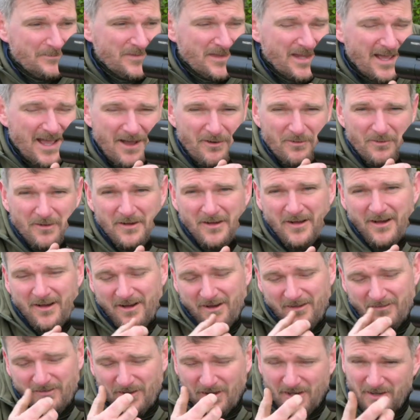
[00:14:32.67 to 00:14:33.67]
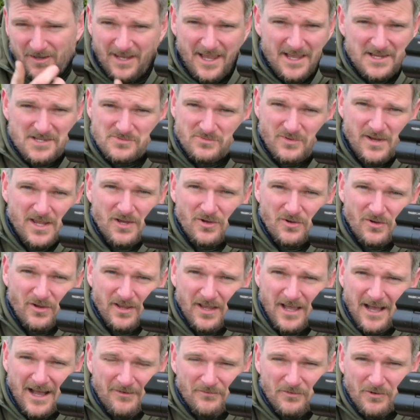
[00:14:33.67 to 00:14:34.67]
Now, the less recoil
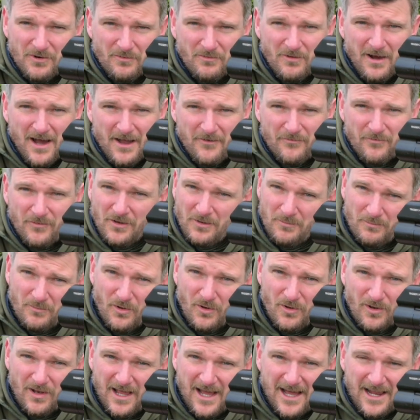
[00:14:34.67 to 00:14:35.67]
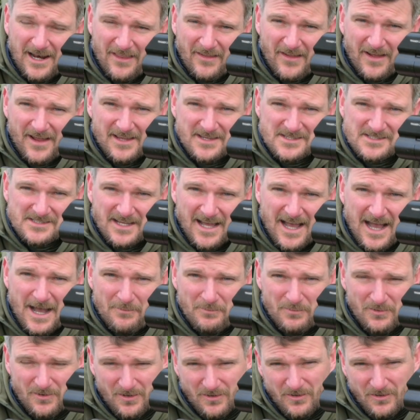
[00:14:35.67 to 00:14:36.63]
you have on a rifle, the more likely that is to happen.